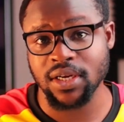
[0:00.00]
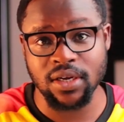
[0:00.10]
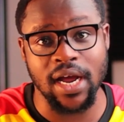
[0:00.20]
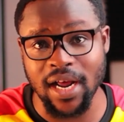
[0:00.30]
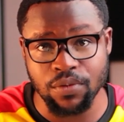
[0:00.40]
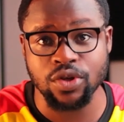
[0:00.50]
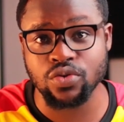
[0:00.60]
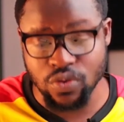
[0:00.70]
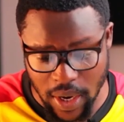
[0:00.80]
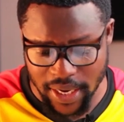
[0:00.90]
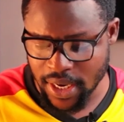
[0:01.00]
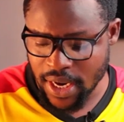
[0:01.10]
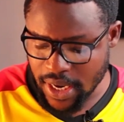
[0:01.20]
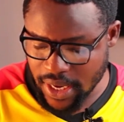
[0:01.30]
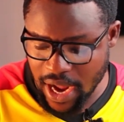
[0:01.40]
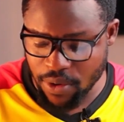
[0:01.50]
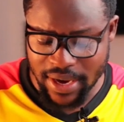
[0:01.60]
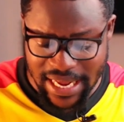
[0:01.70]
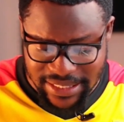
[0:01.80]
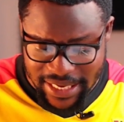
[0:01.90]
2-1. Now,
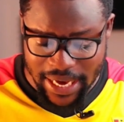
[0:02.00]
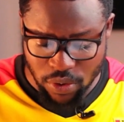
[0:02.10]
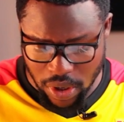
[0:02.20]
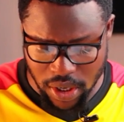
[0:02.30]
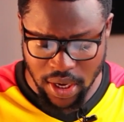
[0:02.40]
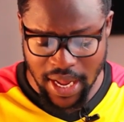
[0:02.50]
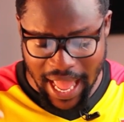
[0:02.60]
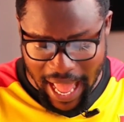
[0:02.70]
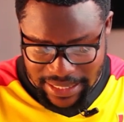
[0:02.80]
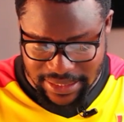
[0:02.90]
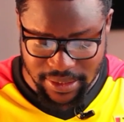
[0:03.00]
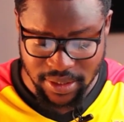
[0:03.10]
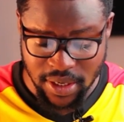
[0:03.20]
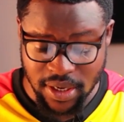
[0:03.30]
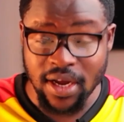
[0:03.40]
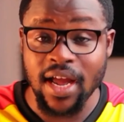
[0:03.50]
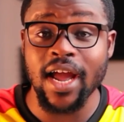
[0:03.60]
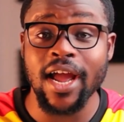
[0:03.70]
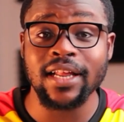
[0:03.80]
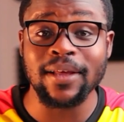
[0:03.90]
let's take a look at
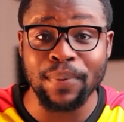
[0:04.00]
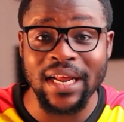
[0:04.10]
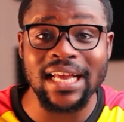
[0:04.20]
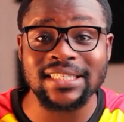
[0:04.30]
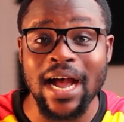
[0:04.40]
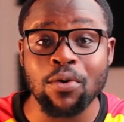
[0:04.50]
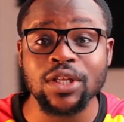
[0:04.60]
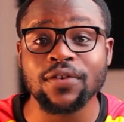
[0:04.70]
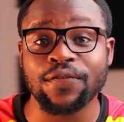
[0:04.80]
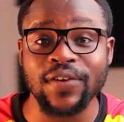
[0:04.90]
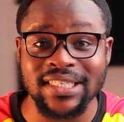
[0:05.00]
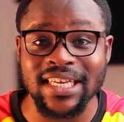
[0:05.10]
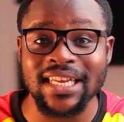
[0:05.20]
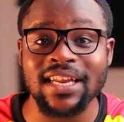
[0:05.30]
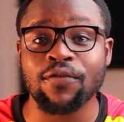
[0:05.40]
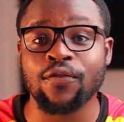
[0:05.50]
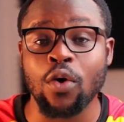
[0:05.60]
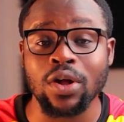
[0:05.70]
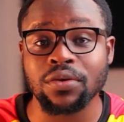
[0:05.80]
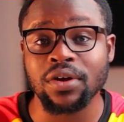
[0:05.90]
the players that are going to fit in the
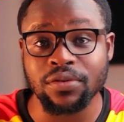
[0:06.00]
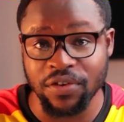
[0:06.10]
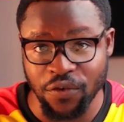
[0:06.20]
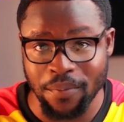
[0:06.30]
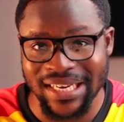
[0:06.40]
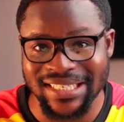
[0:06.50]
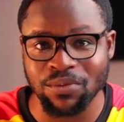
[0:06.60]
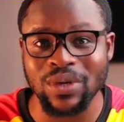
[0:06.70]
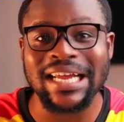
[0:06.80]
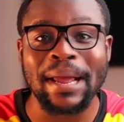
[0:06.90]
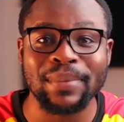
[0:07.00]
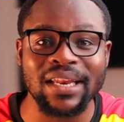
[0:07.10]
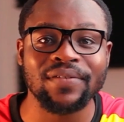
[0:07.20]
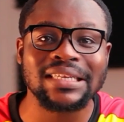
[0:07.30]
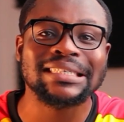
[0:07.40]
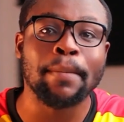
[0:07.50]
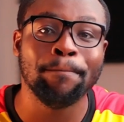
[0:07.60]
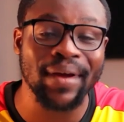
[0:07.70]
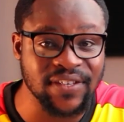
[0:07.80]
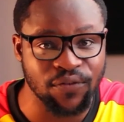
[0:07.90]
4-3-3 formation, which I believe is the
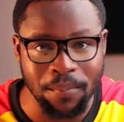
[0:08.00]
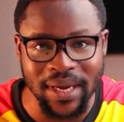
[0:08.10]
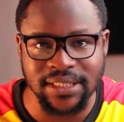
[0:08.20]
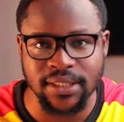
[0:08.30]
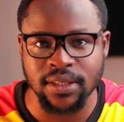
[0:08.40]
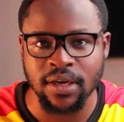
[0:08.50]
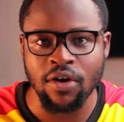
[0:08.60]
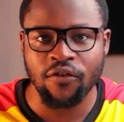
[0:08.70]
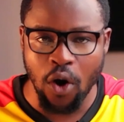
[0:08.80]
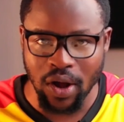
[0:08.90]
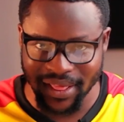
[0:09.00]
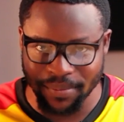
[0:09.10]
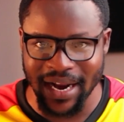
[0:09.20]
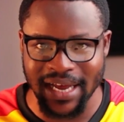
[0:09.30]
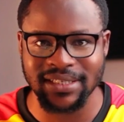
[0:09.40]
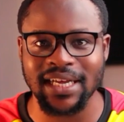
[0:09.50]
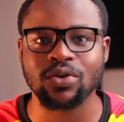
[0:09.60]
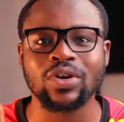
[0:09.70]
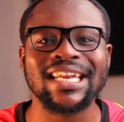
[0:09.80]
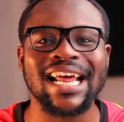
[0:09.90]
best formation for the Black Stars,
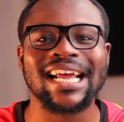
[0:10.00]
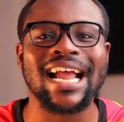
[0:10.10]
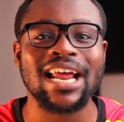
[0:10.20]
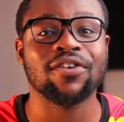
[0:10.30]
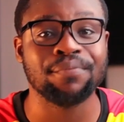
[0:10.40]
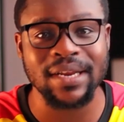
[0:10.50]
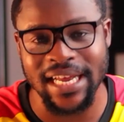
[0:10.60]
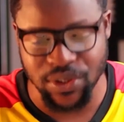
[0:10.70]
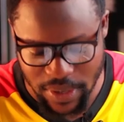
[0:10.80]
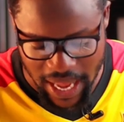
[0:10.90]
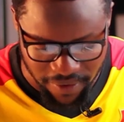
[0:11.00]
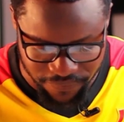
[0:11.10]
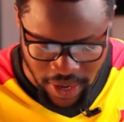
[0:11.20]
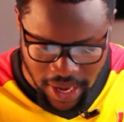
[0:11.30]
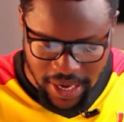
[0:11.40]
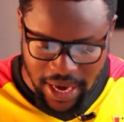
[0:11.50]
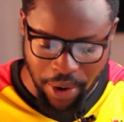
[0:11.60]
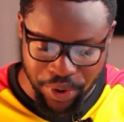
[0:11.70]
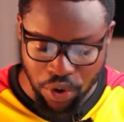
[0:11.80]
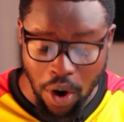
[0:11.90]
looking at the kind of players we have.
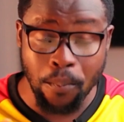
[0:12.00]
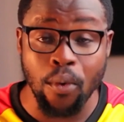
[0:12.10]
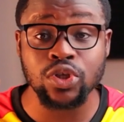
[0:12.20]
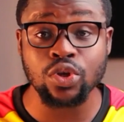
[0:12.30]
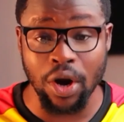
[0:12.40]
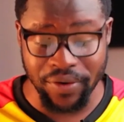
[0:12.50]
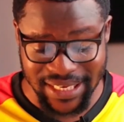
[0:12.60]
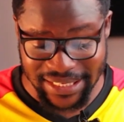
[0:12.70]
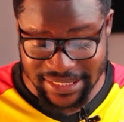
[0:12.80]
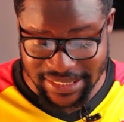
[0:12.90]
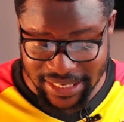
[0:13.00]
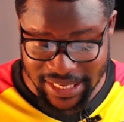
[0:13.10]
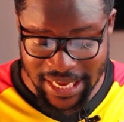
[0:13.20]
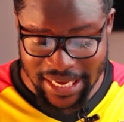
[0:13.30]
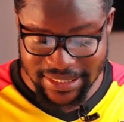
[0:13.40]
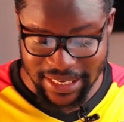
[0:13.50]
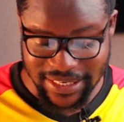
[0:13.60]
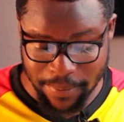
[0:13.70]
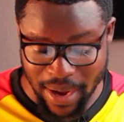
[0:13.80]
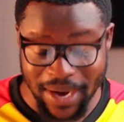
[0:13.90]
Now, in goal post, Lawrence Atizigi,
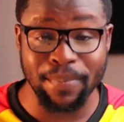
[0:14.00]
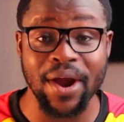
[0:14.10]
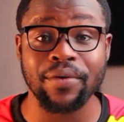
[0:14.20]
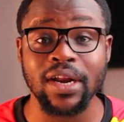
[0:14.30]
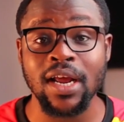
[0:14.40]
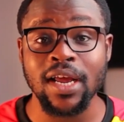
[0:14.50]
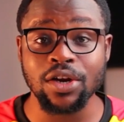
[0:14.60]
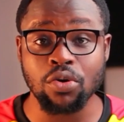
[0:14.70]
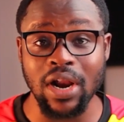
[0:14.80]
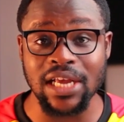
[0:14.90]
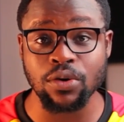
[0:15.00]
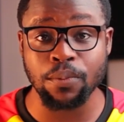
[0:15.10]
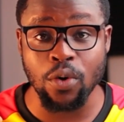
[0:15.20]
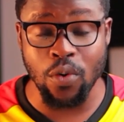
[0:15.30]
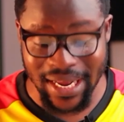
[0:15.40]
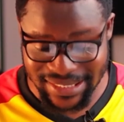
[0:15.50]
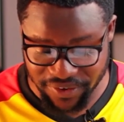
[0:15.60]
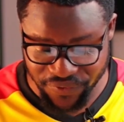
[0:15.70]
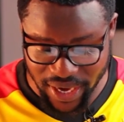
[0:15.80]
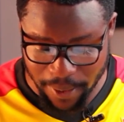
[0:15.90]
center back pairing, Nicolas Opoku and
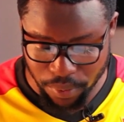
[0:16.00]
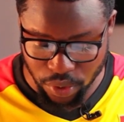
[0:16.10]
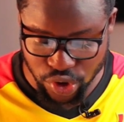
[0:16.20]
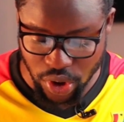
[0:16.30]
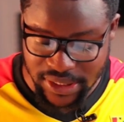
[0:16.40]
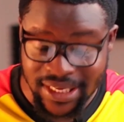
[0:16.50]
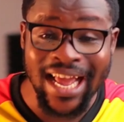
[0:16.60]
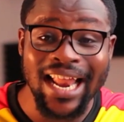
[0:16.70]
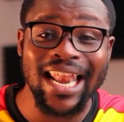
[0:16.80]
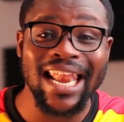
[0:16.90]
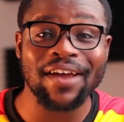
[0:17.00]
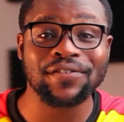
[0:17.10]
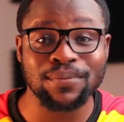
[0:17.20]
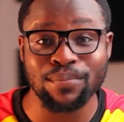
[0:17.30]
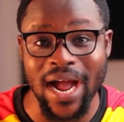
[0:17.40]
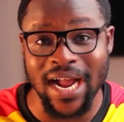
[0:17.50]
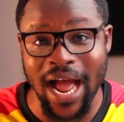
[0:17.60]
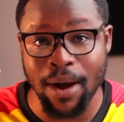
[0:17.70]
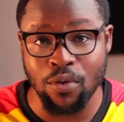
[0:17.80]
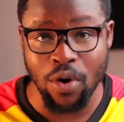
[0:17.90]
Stephan Ambrosius. Left back,
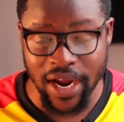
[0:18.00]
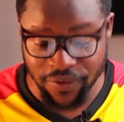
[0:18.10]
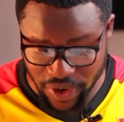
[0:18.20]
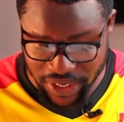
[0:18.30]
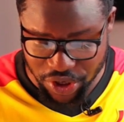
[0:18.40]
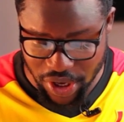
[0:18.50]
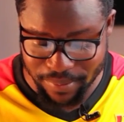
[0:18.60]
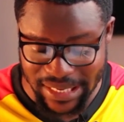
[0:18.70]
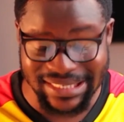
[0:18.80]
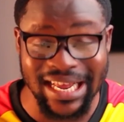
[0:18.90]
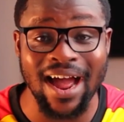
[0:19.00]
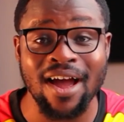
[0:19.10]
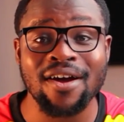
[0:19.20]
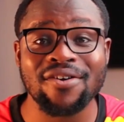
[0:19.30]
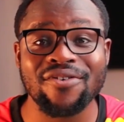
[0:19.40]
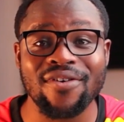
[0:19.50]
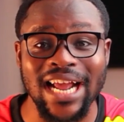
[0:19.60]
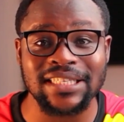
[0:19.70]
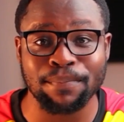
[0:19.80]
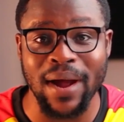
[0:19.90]
I'm going in for Gideon Mensah.
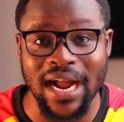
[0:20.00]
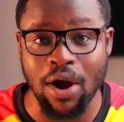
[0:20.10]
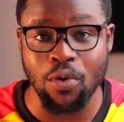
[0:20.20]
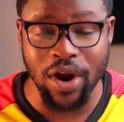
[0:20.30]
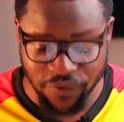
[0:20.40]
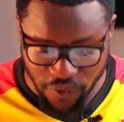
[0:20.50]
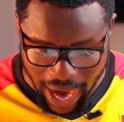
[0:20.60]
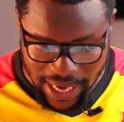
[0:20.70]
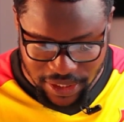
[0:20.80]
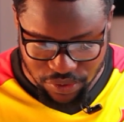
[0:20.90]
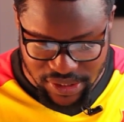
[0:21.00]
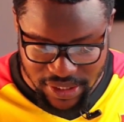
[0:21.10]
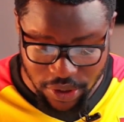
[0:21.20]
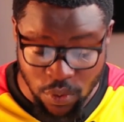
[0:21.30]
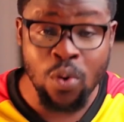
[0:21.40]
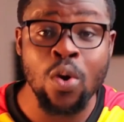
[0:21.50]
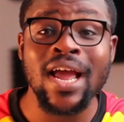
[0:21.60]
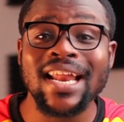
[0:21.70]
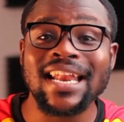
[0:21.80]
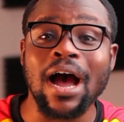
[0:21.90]
Right back, I'm going in for Seidu.
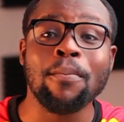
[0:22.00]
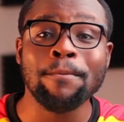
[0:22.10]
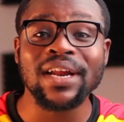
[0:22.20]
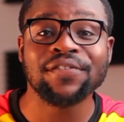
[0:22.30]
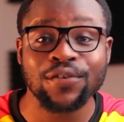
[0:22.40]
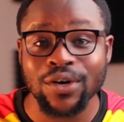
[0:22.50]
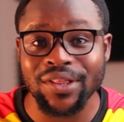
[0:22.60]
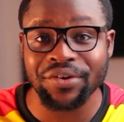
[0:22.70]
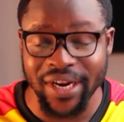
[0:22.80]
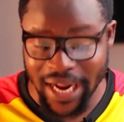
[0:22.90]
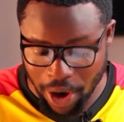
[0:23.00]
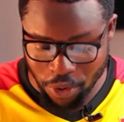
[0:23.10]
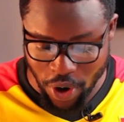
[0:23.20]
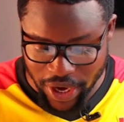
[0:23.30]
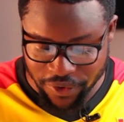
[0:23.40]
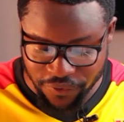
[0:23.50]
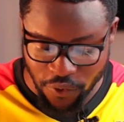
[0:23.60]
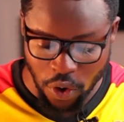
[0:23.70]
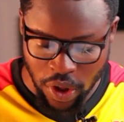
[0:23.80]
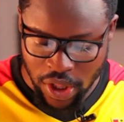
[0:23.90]
Now, midfield 3, I'm going in
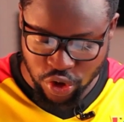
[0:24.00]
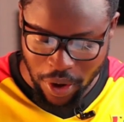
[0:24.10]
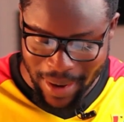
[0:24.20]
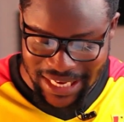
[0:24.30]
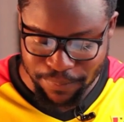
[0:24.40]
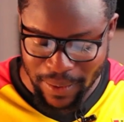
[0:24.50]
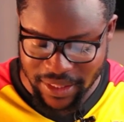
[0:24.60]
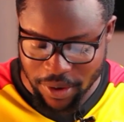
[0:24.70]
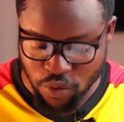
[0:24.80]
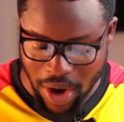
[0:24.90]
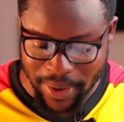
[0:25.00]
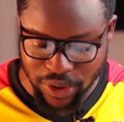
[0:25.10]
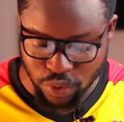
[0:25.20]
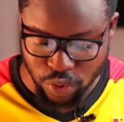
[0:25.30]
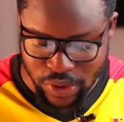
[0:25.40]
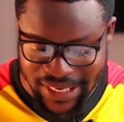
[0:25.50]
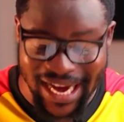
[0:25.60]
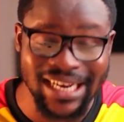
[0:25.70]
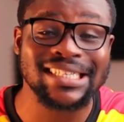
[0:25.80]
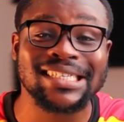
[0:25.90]
for Thomas Partey, Mohamed Kudus,
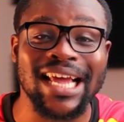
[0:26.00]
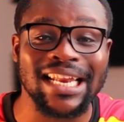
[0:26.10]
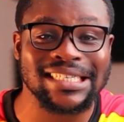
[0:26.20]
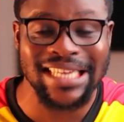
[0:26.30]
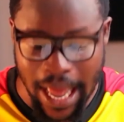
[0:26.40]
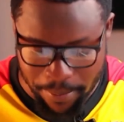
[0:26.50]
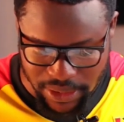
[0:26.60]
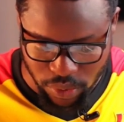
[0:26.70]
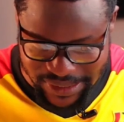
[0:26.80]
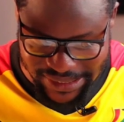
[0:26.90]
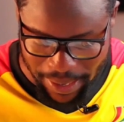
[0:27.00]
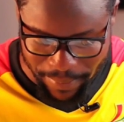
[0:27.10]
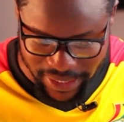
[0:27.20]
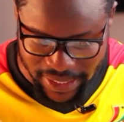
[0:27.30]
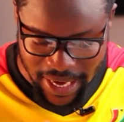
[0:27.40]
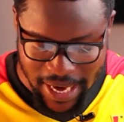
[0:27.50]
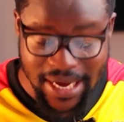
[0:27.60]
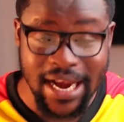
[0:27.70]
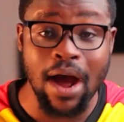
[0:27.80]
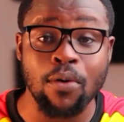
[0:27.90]
and Salis Abdul-Samad.
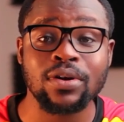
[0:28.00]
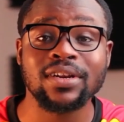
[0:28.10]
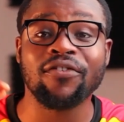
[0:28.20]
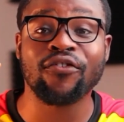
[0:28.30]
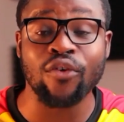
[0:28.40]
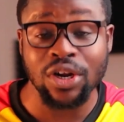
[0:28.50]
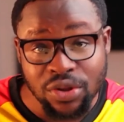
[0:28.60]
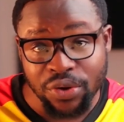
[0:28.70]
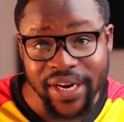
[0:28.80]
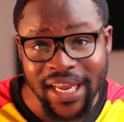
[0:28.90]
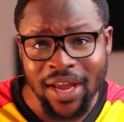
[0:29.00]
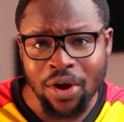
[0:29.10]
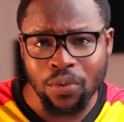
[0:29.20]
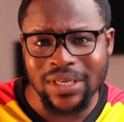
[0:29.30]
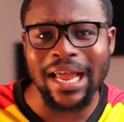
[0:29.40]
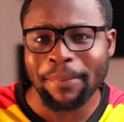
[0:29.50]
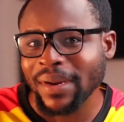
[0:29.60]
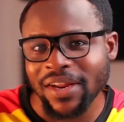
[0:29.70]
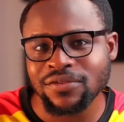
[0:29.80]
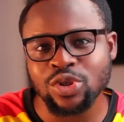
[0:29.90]
Now, the front 3, which I
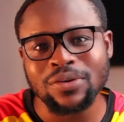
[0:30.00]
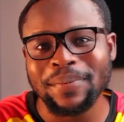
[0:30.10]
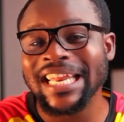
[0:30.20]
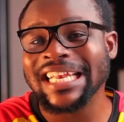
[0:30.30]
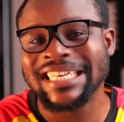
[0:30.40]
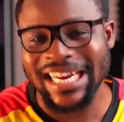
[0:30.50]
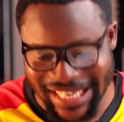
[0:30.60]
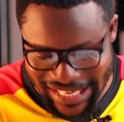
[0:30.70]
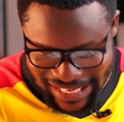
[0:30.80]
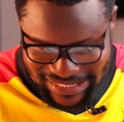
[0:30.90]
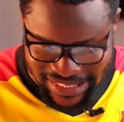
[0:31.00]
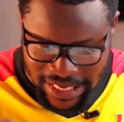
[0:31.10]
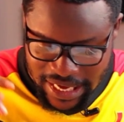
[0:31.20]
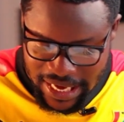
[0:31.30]
believe should be the deadliest,